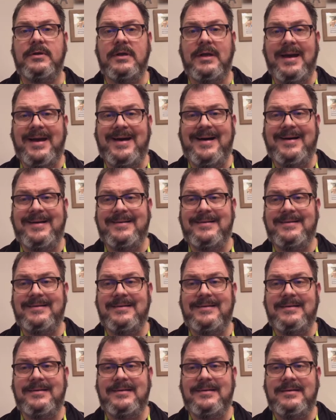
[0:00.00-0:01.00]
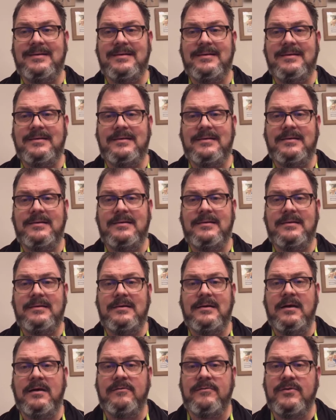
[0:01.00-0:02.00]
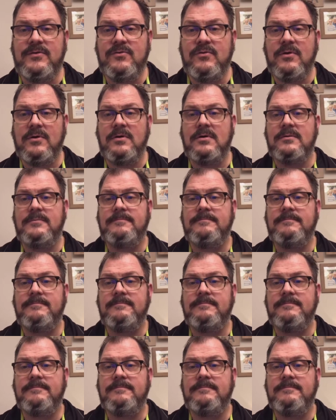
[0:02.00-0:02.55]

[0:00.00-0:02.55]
God of Israel."